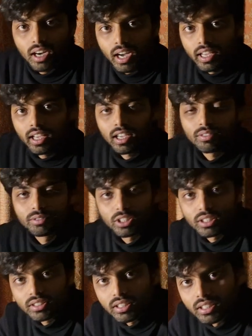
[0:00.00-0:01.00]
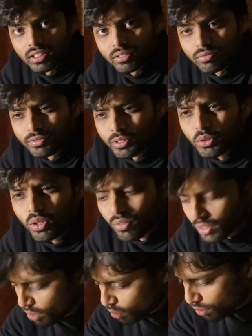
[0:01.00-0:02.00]
I have just learned few
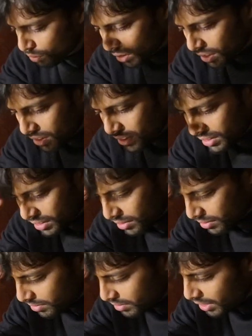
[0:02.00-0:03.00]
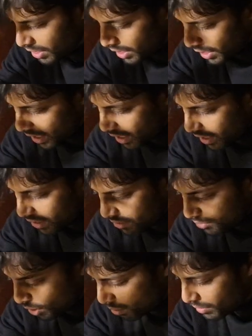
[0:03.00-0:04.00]
of the root words,
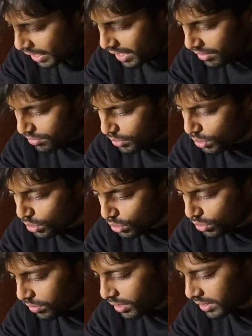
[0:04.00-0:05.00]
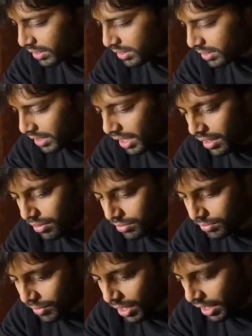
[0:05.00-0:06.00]
and from that few root words itself,
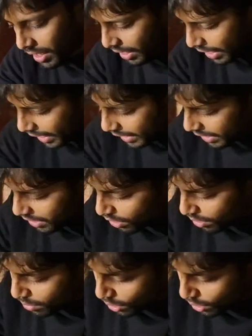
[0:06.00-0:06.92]
I can now